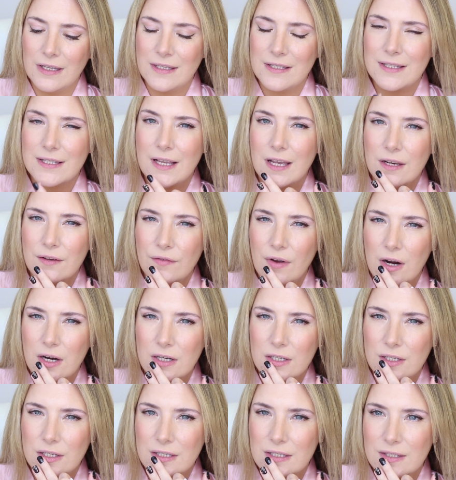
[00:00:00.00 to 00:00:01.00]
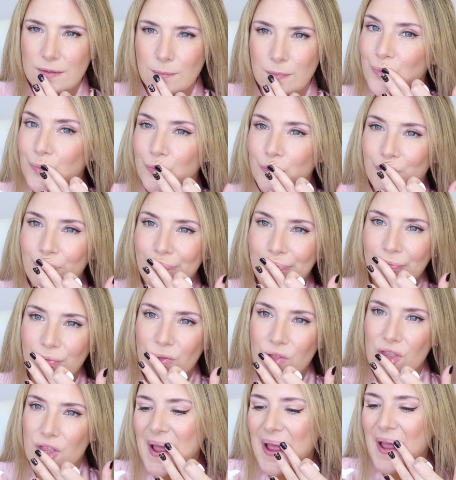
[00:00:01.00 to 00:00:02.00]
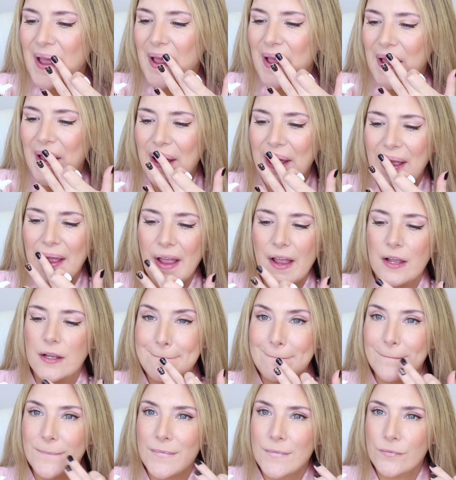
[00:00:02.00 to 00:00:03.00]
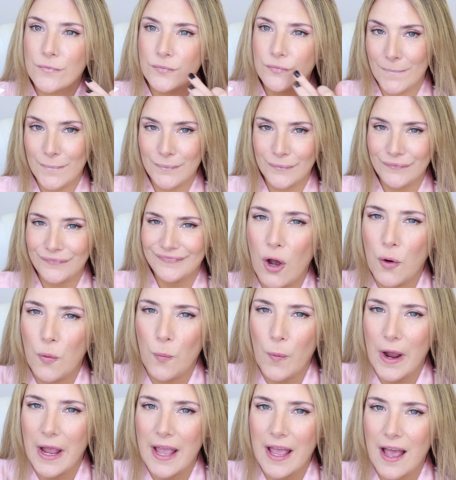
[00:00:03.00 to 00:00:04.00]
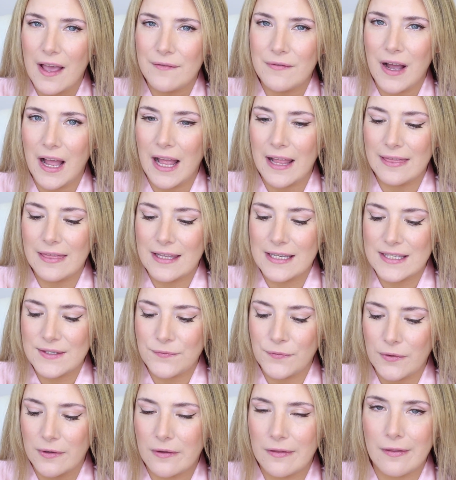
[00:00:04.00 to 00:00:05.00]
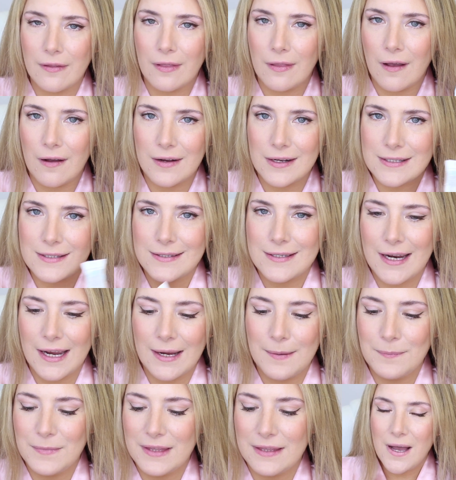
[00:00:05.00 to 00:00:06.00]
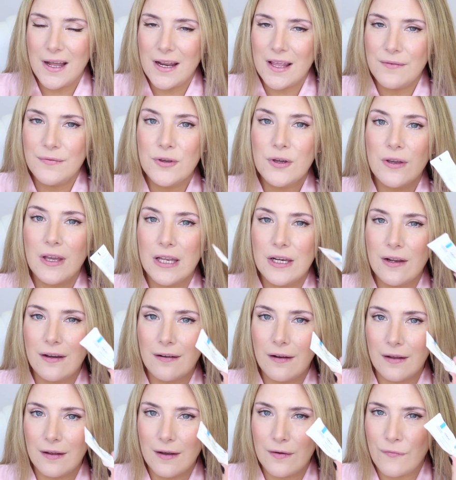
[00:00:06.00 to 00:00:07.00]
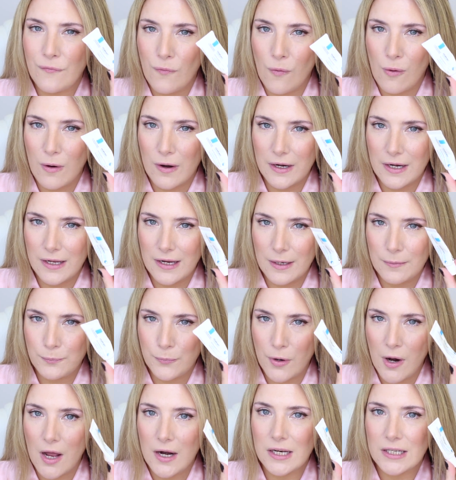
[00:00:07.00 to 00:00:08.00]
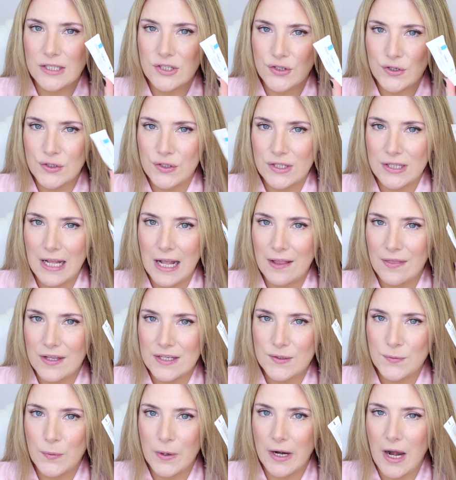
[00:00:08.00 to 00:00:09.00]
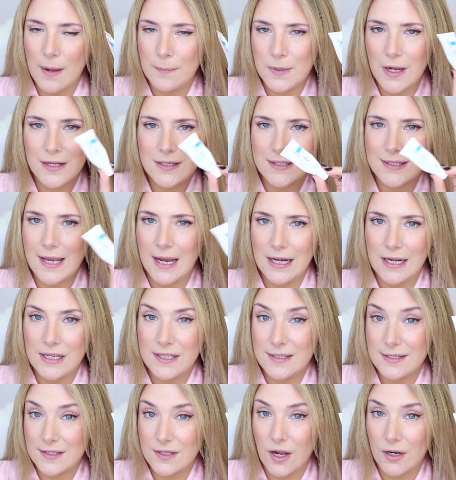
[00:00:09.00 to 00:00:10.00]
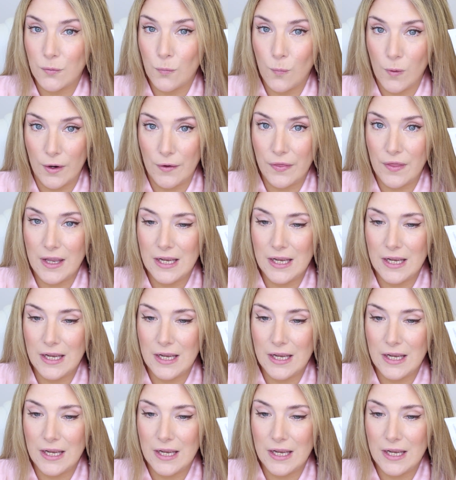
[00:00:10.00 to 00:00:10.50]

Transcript: It's kind of hard to explain, but a lid goes a very, very long way. I've had this for the longest time. But if you cannot afford a product just like this one, I'm not saying it's not worth